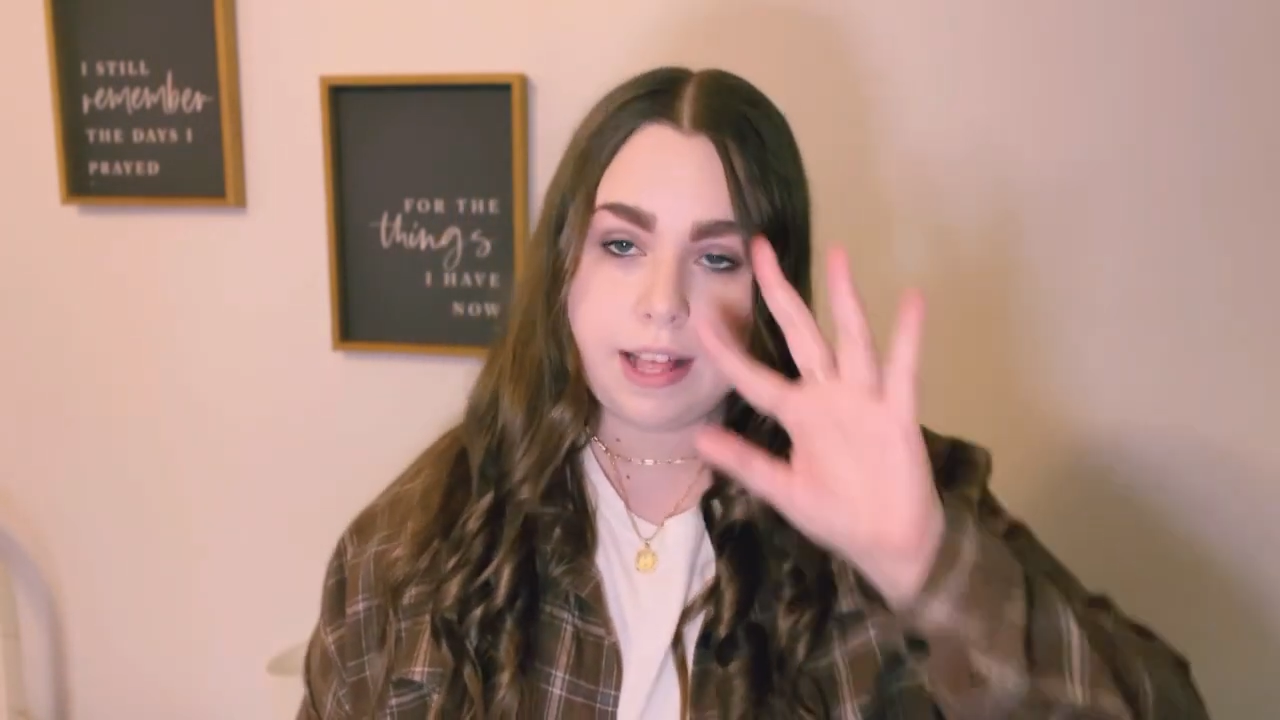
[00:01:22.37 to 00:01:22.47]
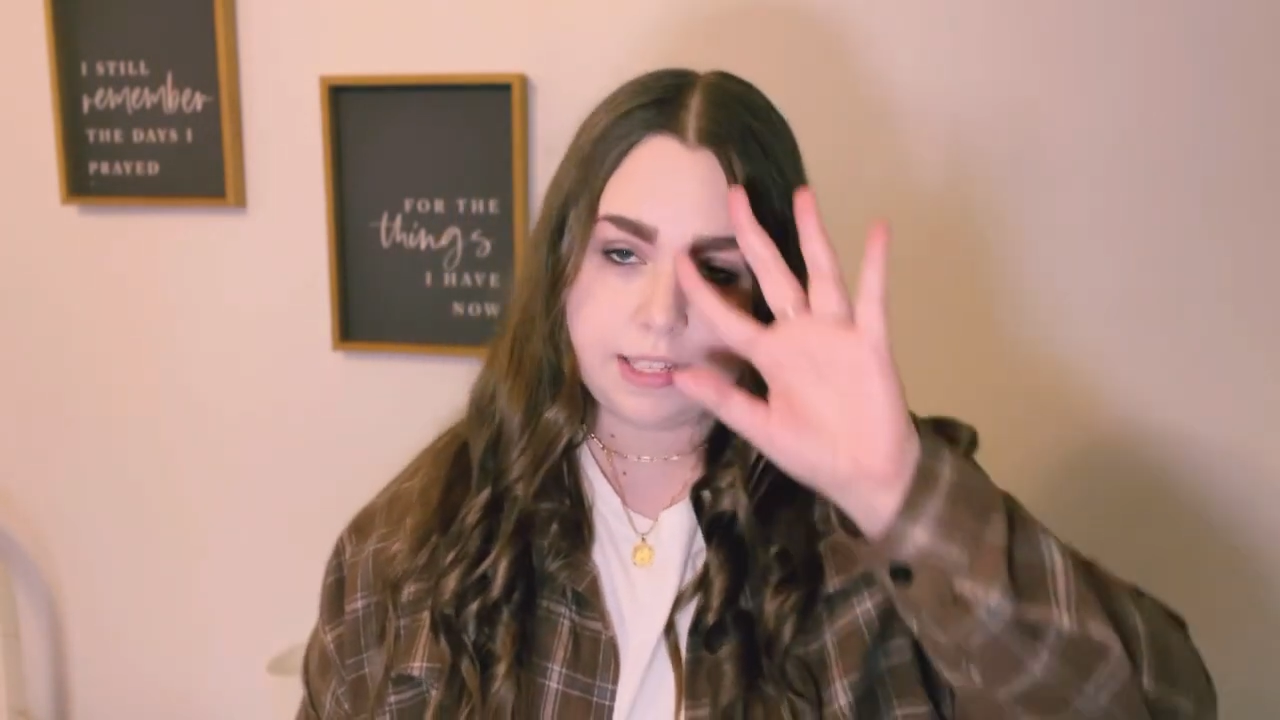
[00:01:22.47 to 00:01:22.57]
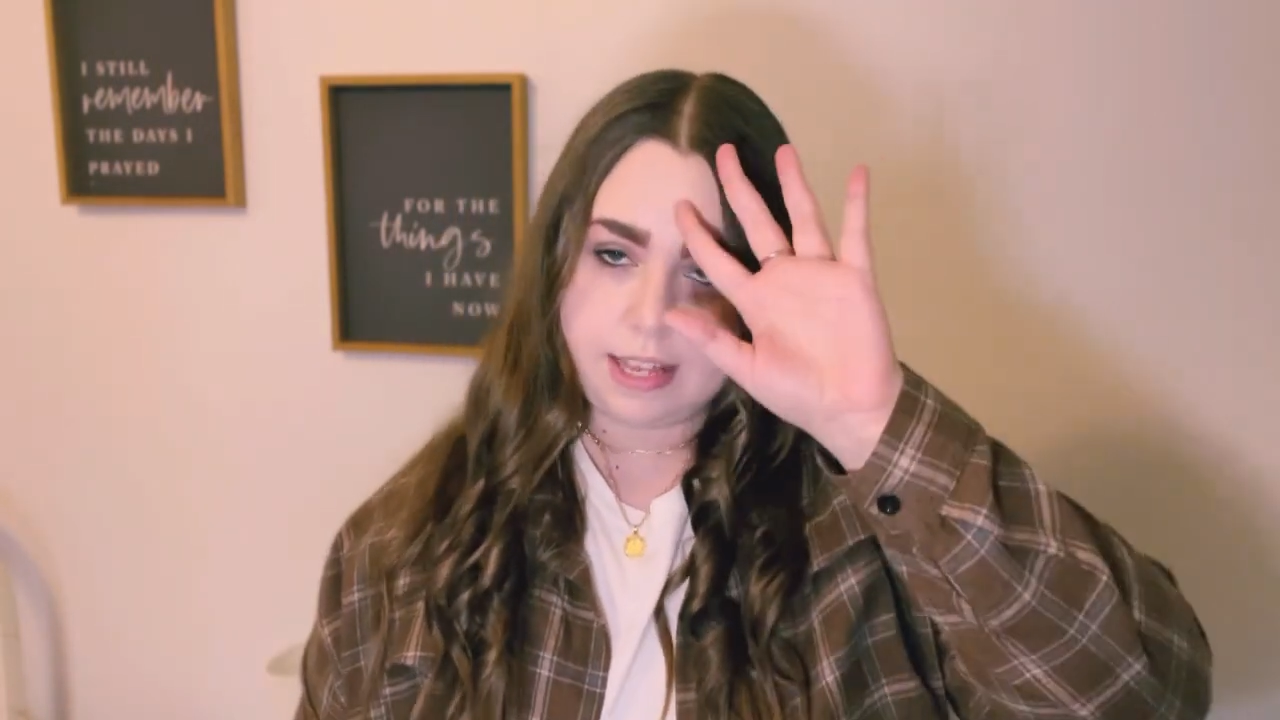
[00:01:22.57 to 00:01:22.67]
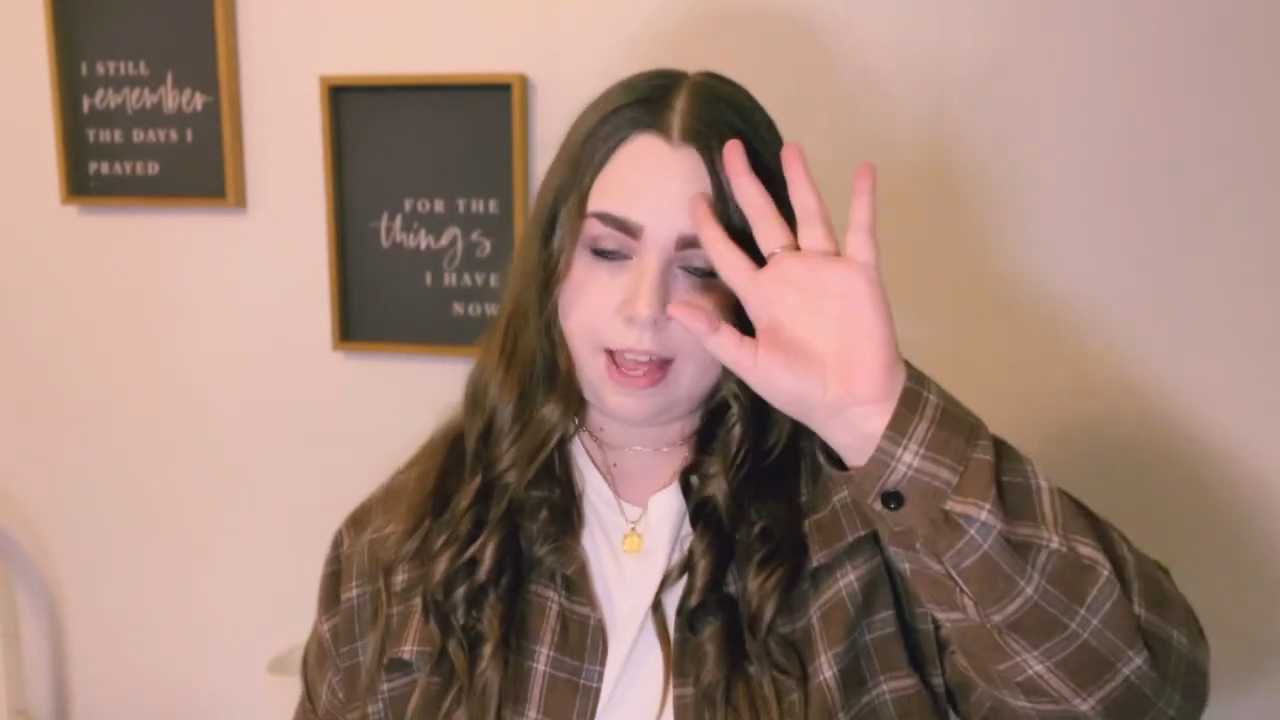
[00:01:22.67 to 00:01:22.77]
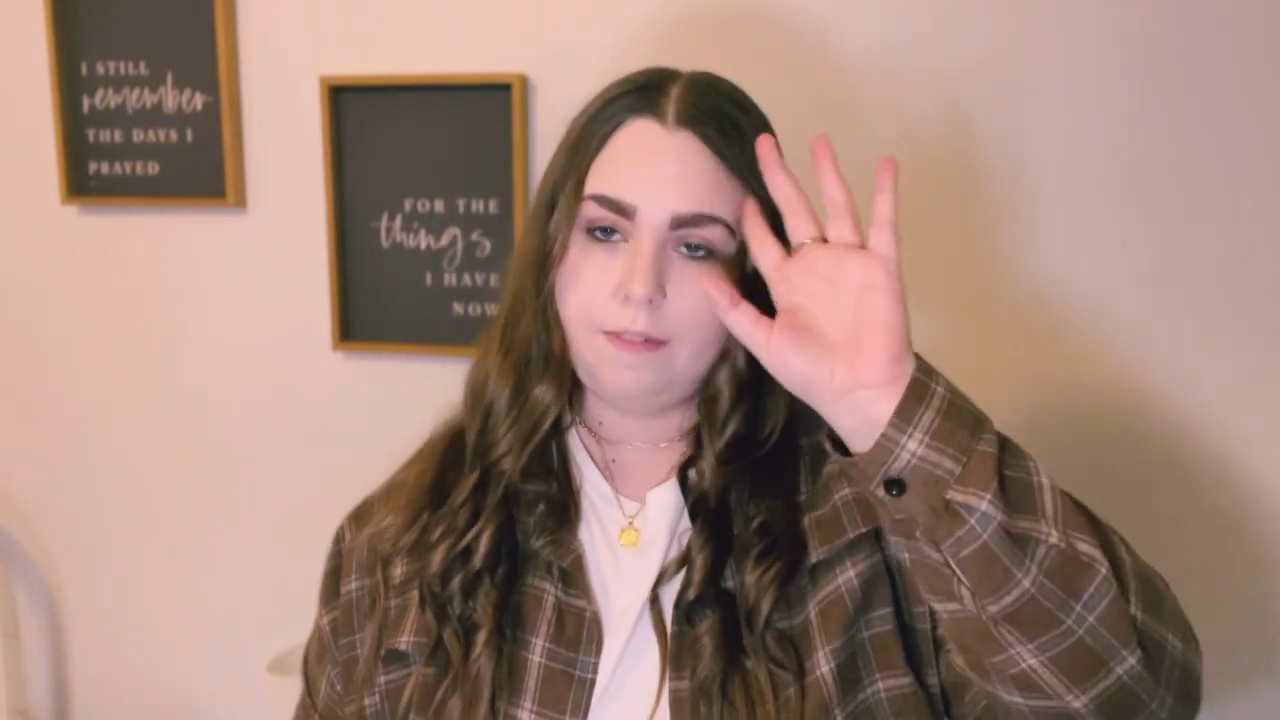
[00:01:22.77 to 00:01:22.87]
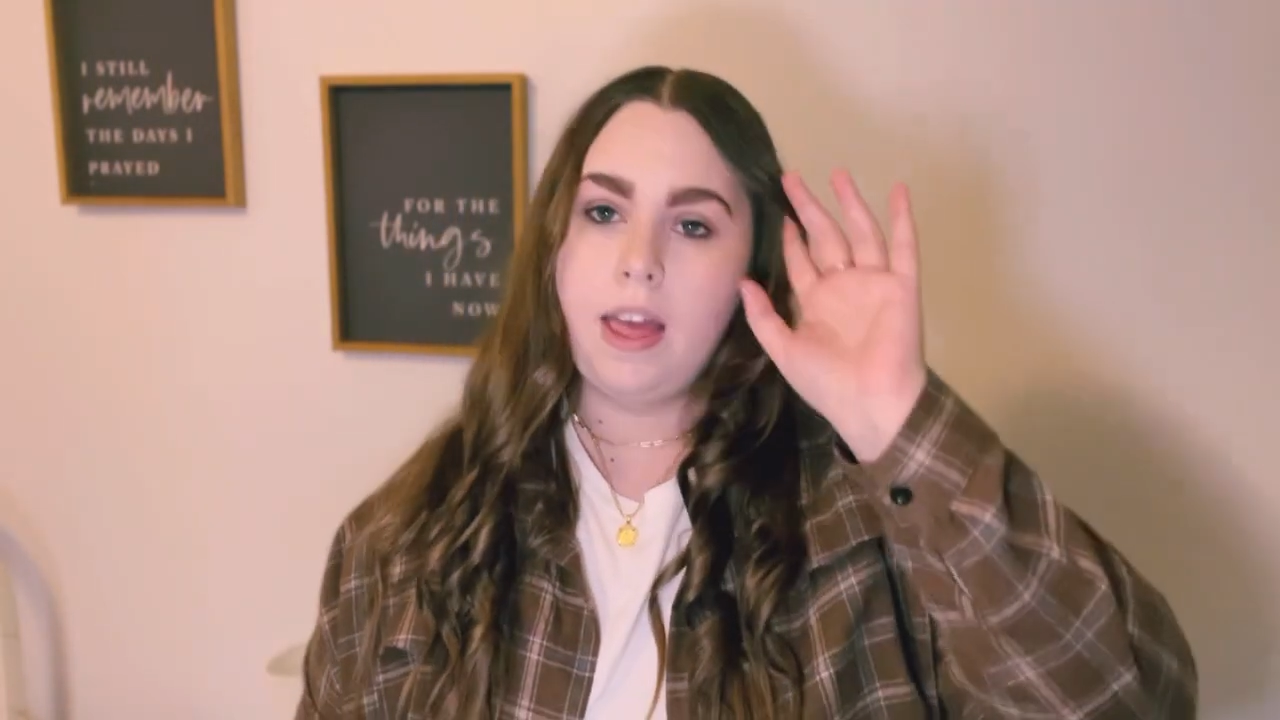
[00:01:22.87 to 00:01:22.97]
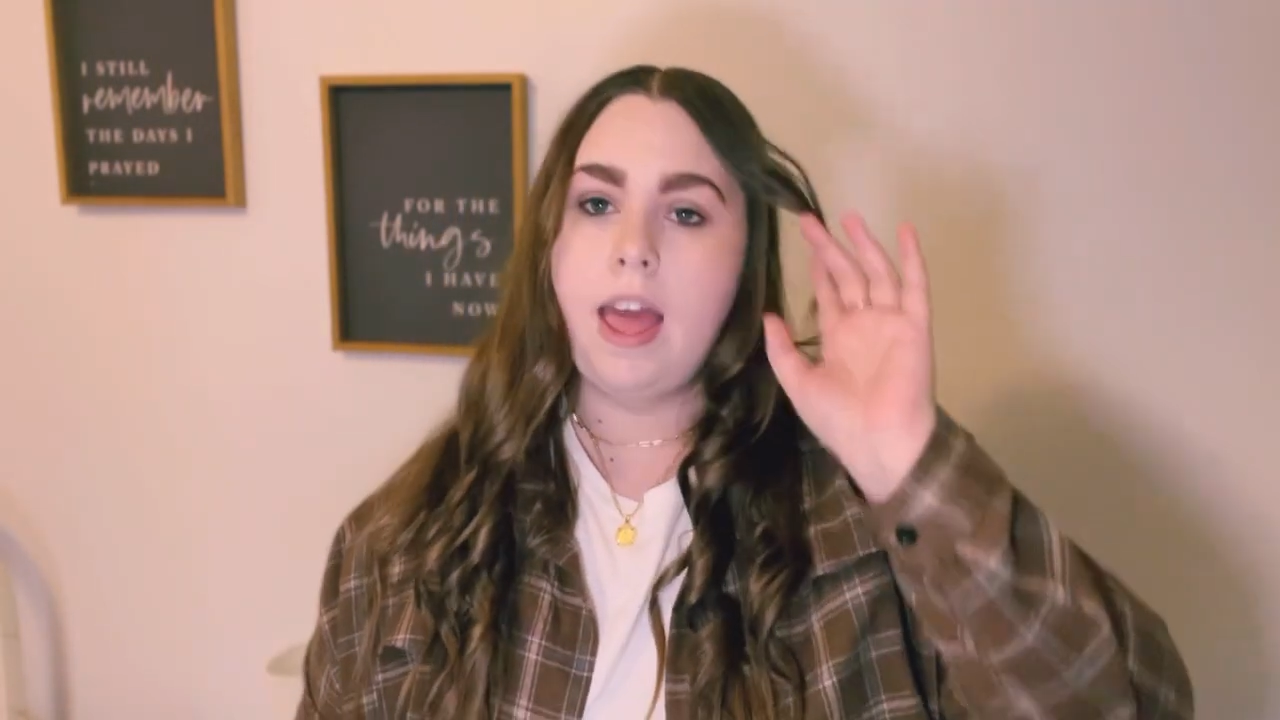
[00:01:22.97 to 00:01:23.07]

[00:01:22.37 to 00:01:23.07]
that stuff